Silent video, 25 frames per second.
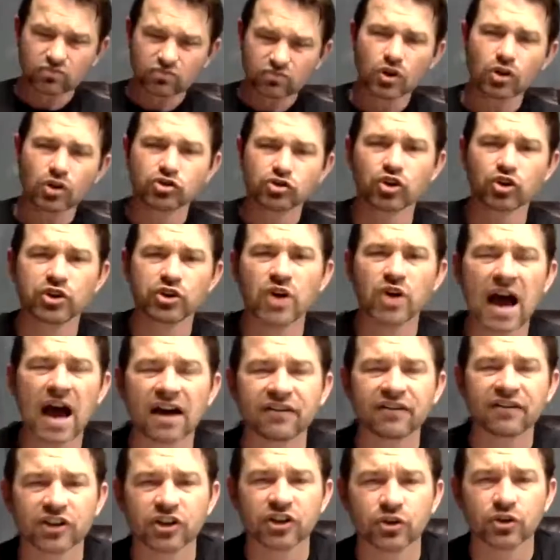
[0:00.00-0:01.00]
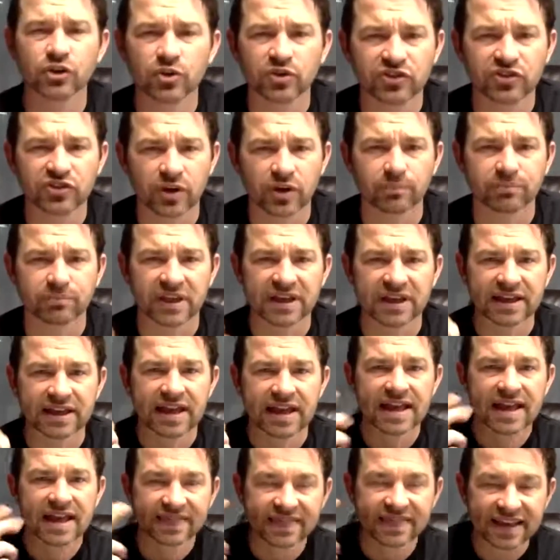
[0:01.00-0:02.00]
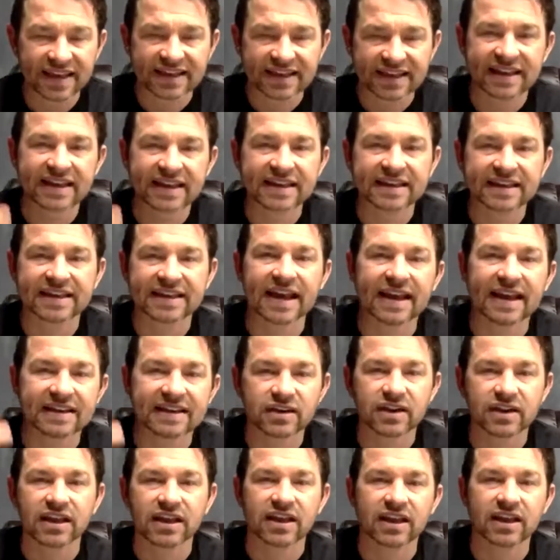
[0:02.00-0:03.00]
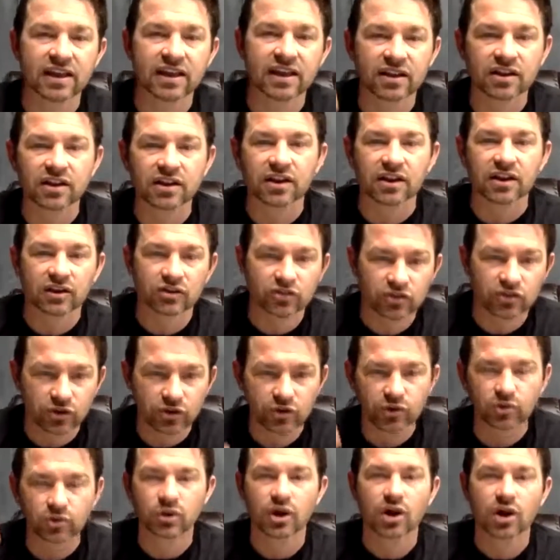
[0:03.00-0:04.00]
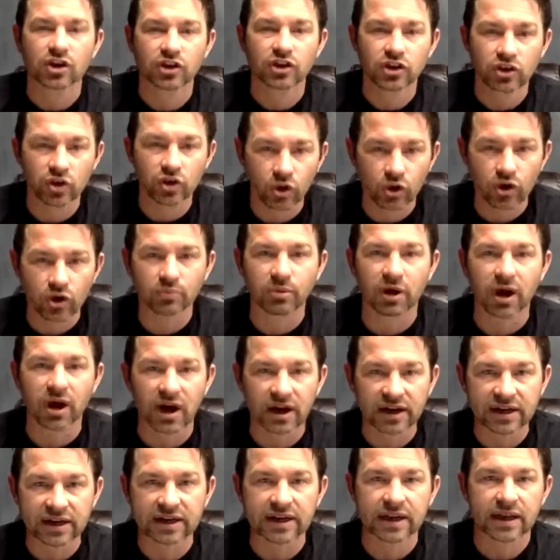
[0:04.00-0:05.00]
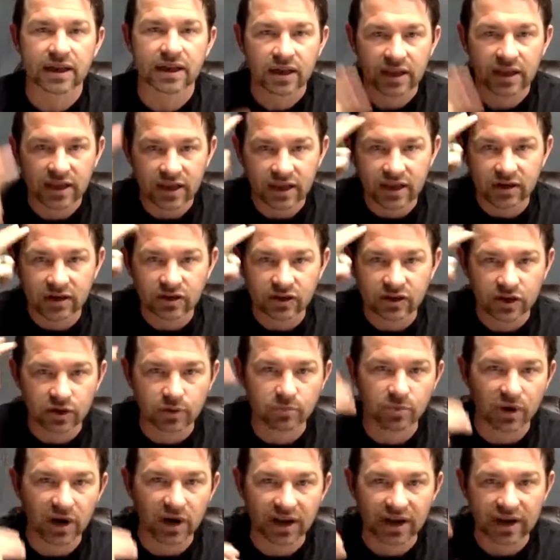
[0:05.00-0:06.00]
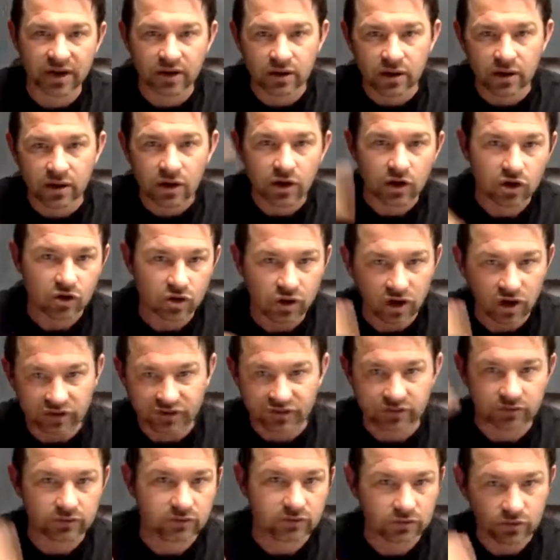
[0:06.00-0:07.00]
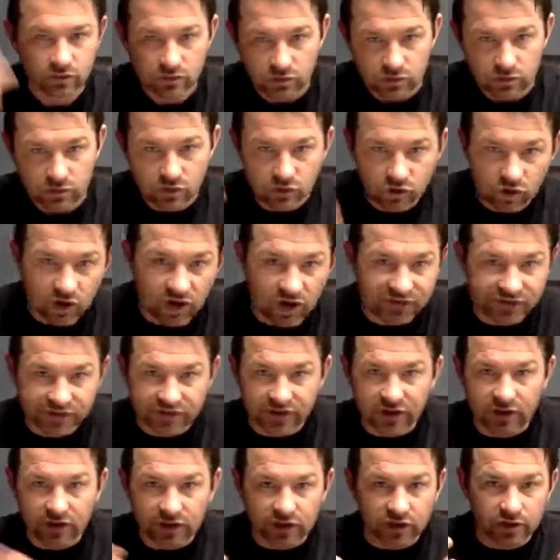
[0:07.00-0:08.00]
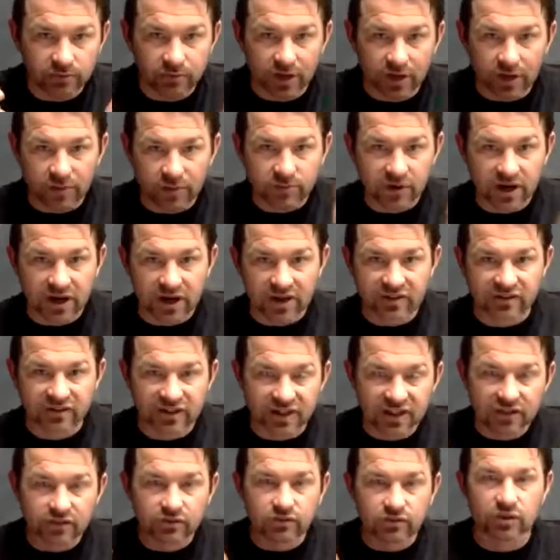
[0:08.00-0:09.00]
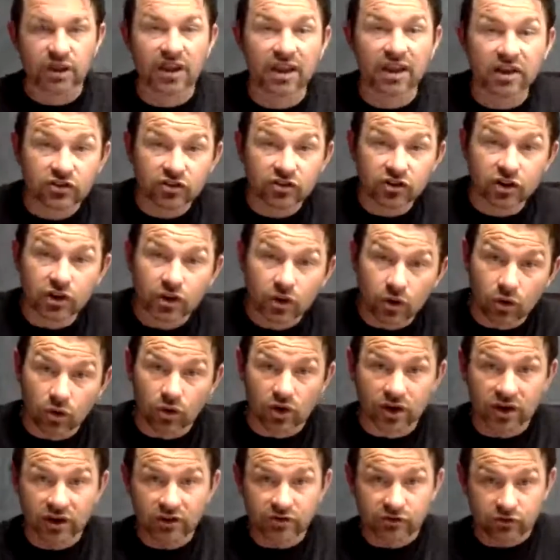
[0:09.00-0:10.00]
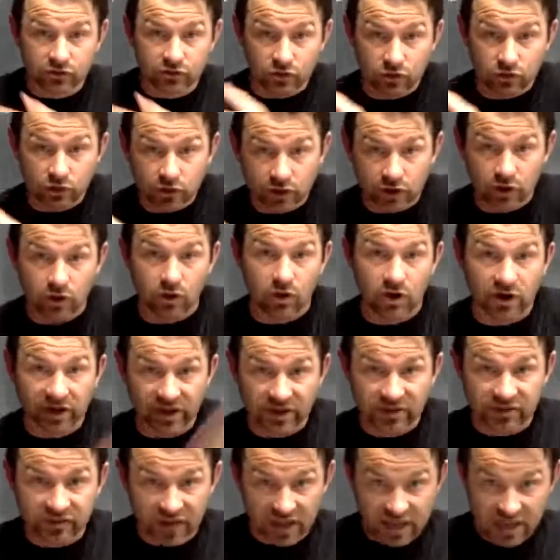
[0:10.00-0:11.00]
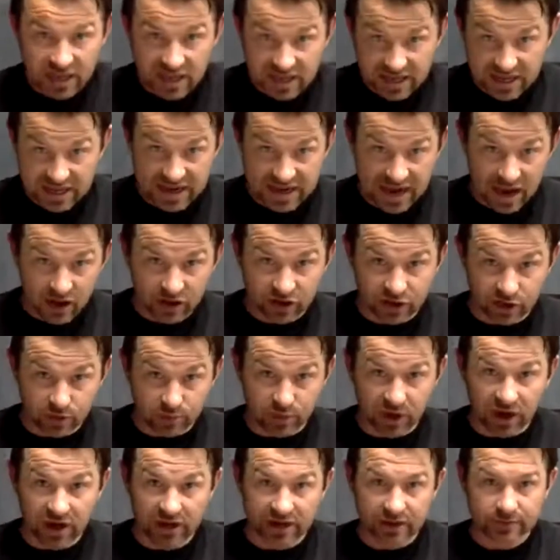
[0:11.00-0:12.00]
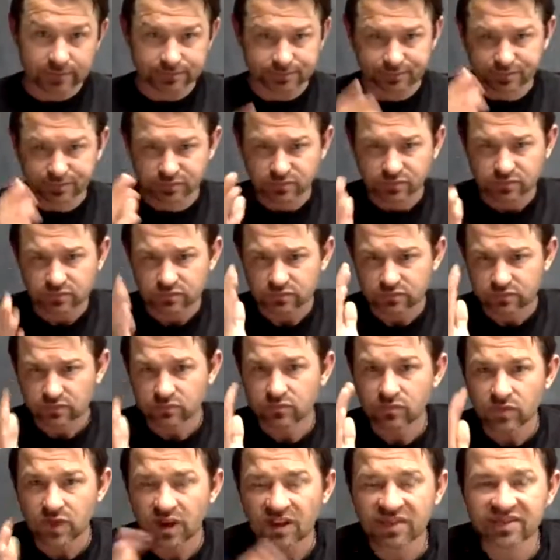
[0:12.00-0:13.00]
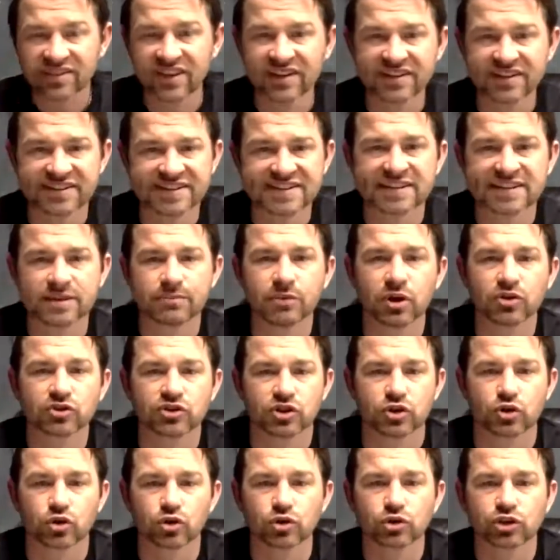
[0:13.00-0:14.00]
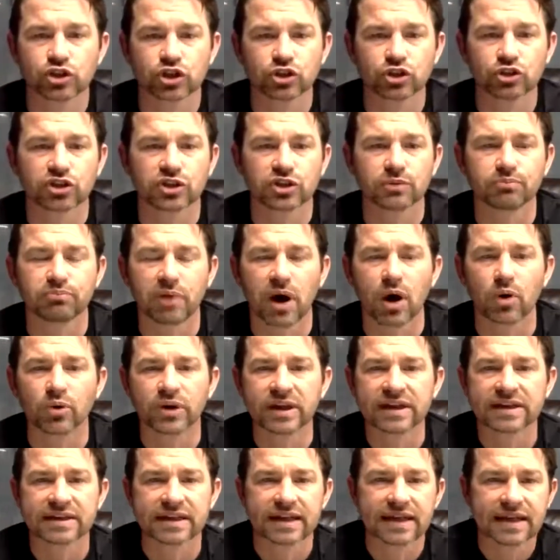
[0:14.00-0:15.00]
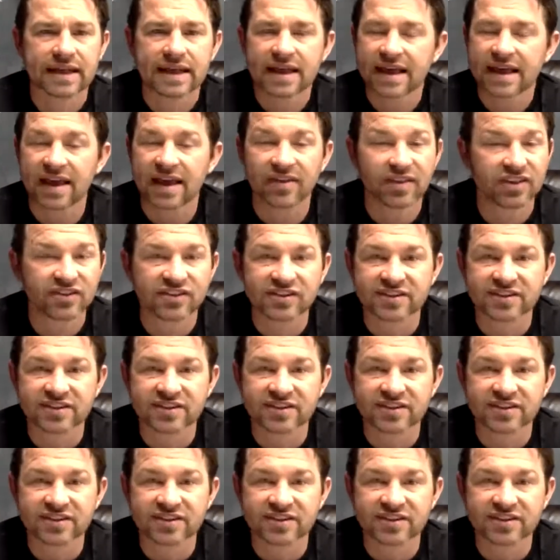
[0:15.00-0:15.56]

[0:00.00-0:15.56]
So you have to use something that can get into your body, into your brain, cross cellular membranes, get into your organs, through your organs, and out of your body. This is the most crucial component. And this